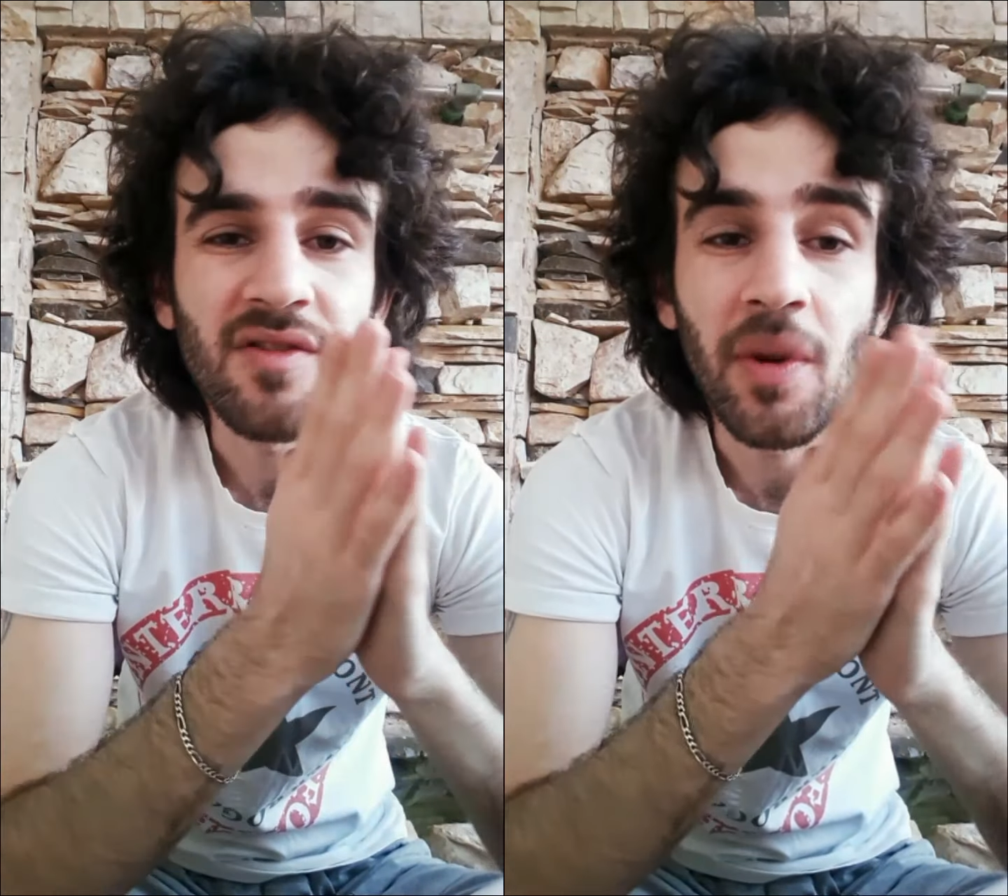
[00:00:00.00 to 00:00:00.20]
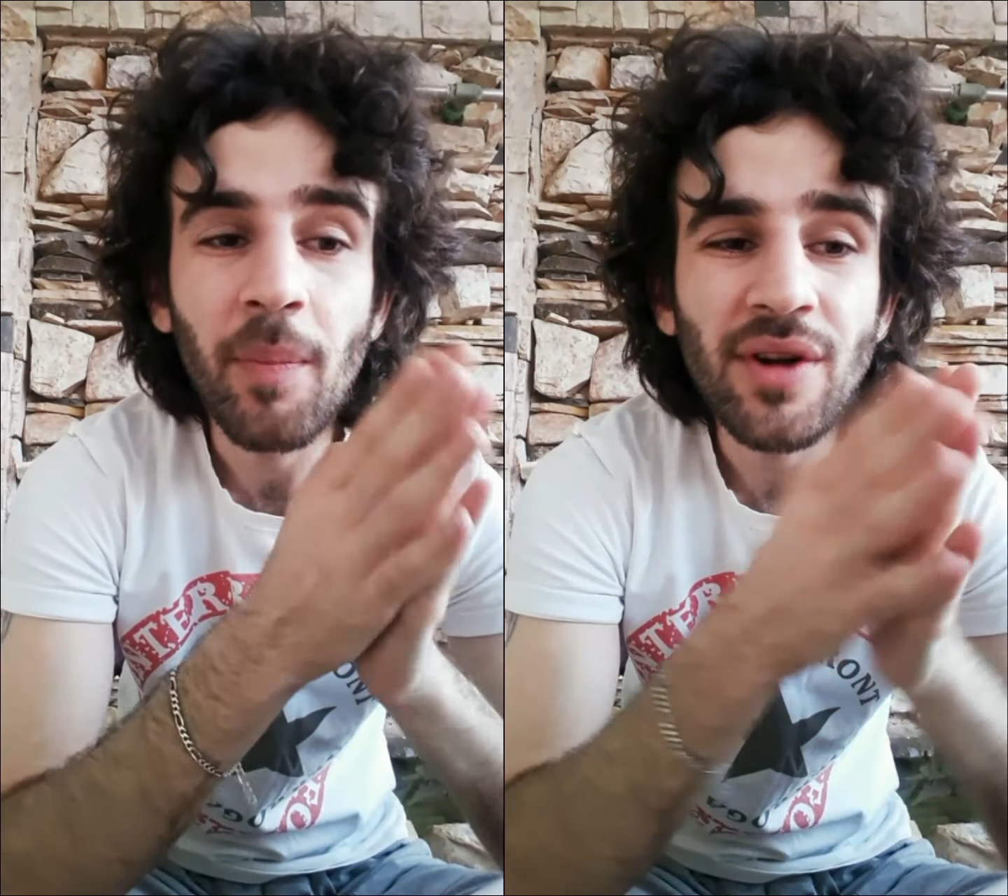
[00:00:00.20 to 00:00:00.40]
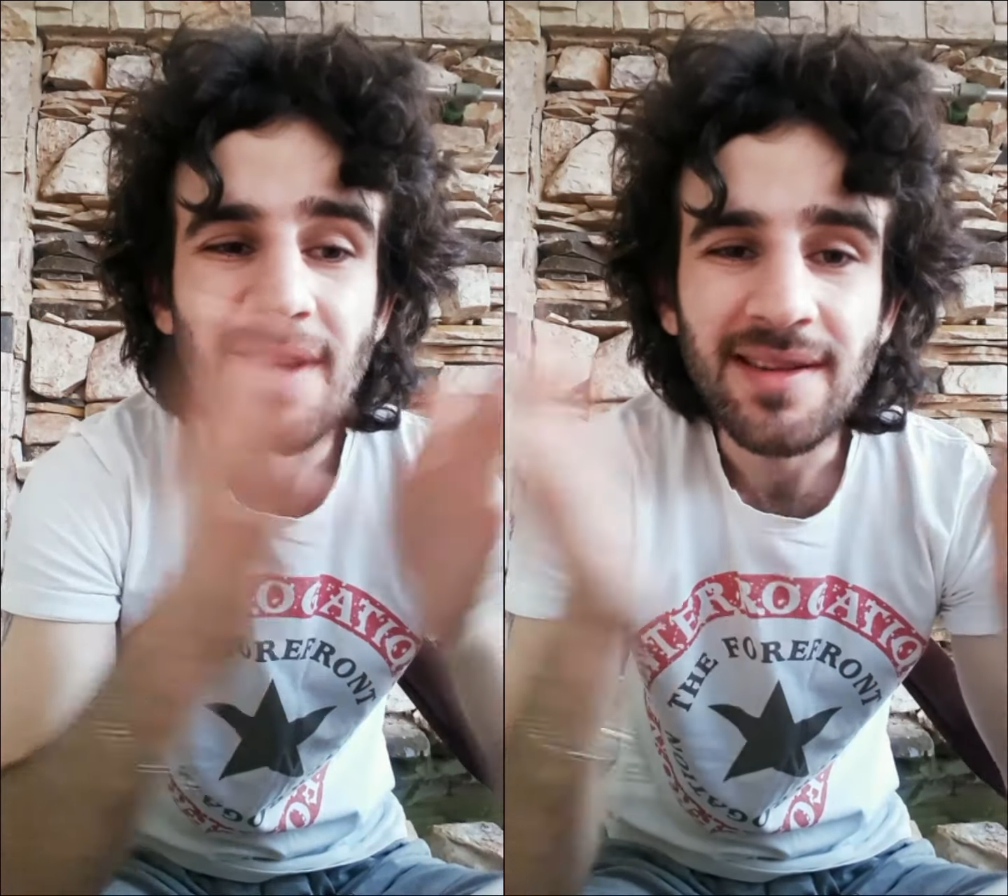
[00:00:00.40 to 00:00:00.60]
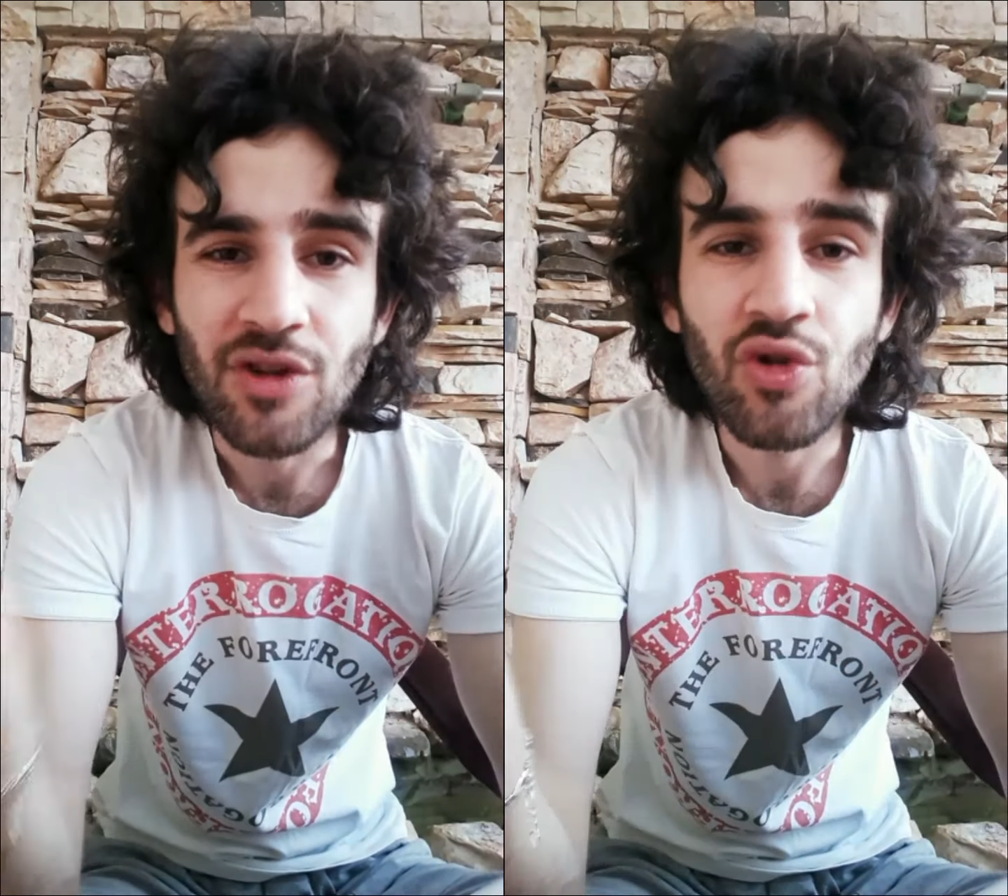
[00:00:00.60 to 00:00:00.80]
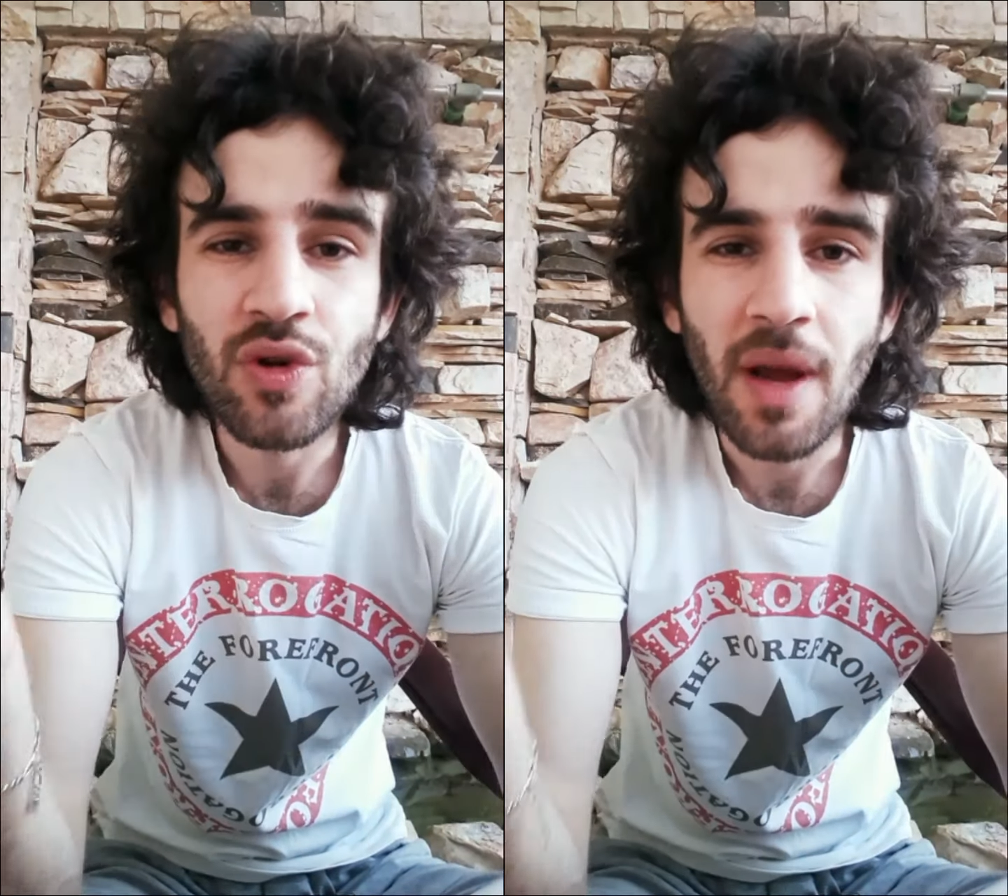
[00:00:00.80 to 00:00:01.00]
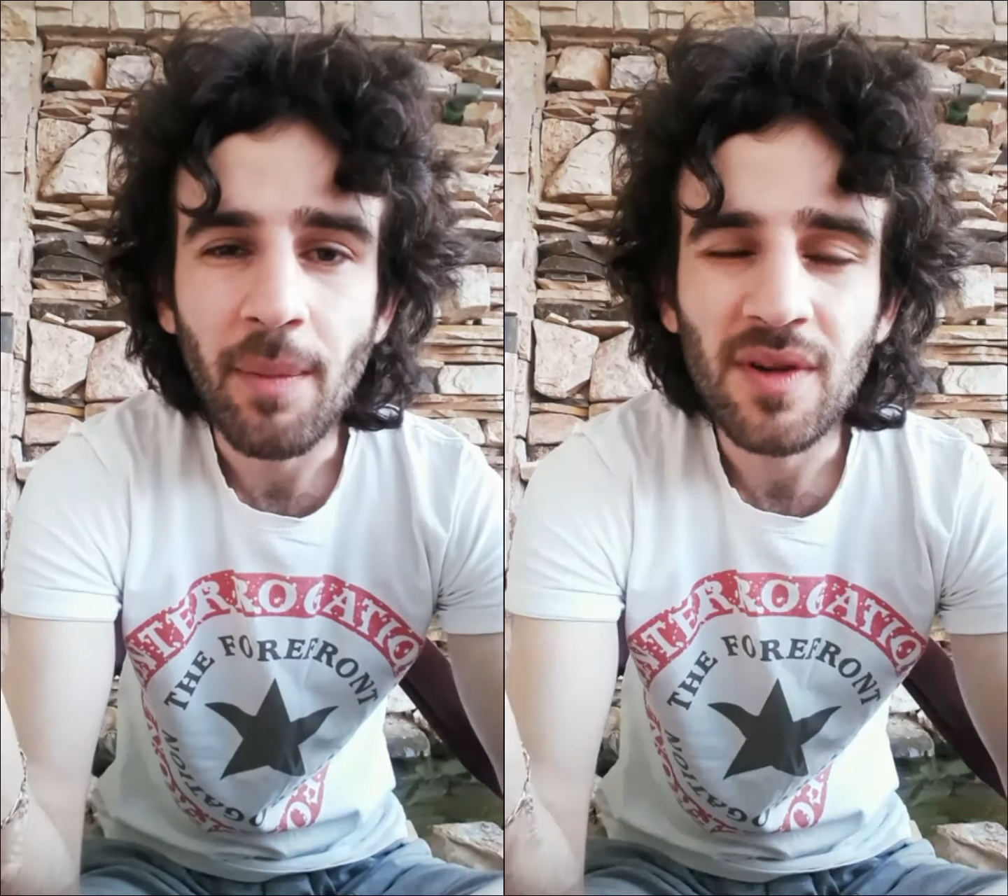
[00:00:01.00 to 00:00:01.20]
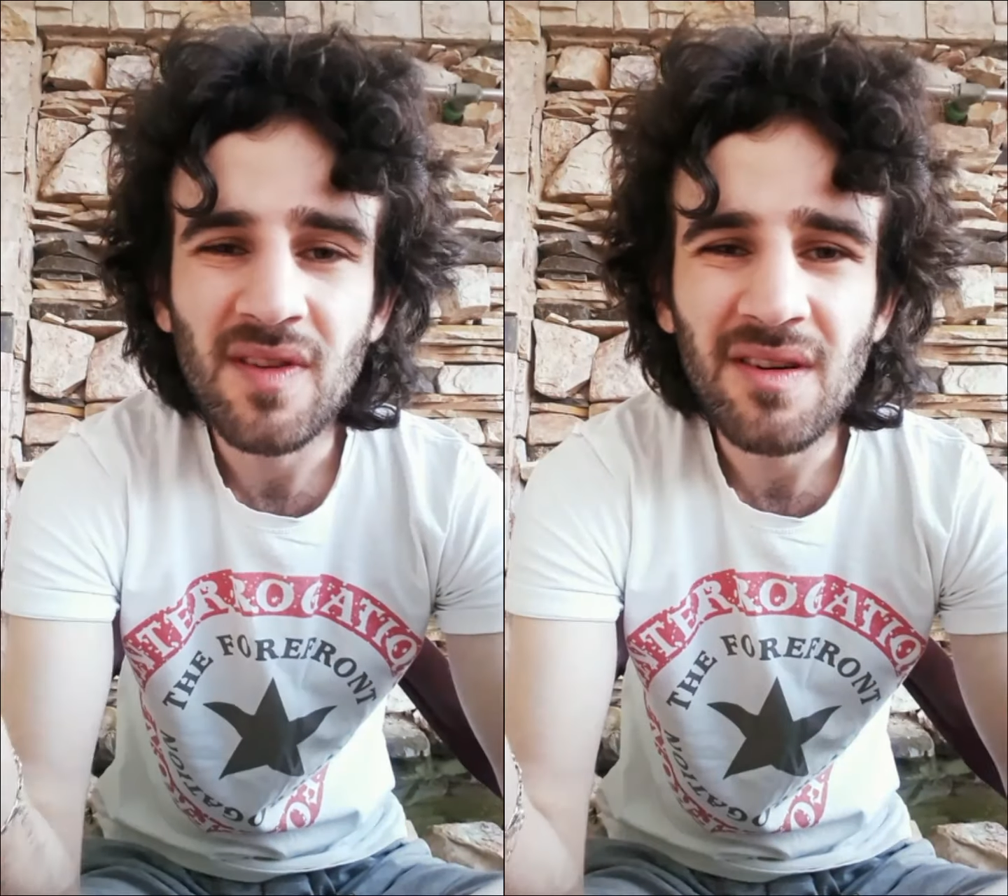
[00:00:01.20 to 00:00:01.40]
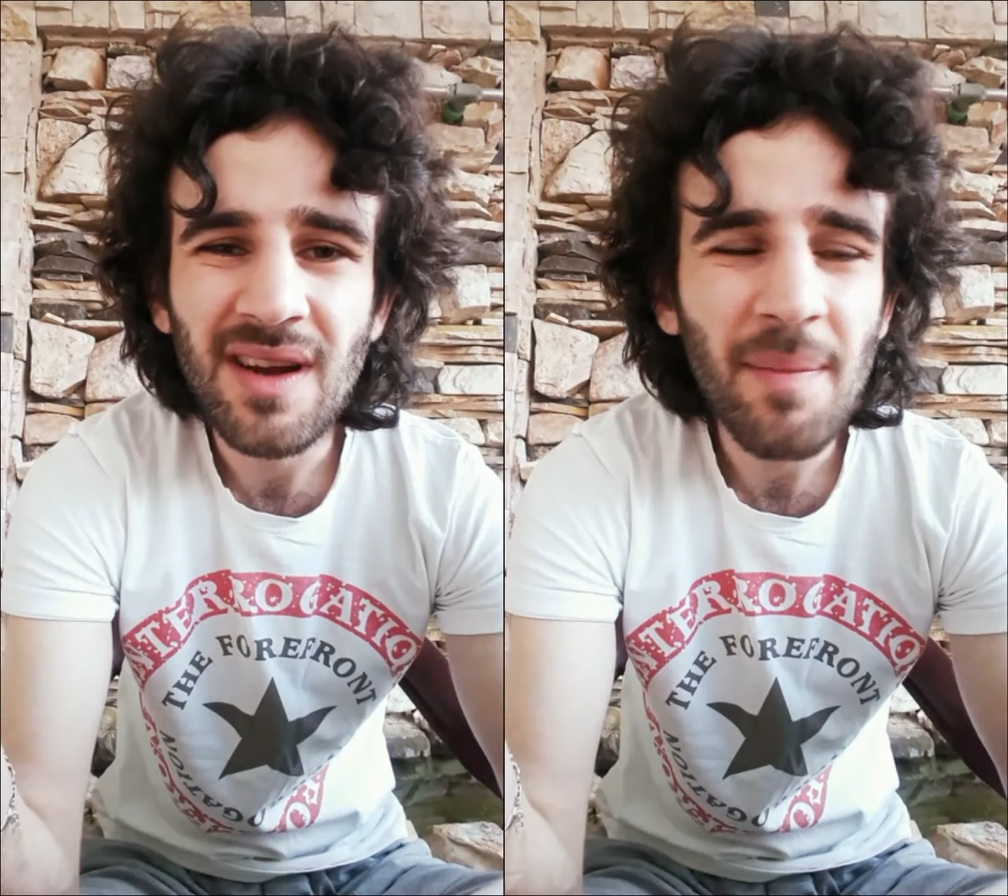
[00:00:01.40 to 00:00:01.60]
reporting the truth about Syria,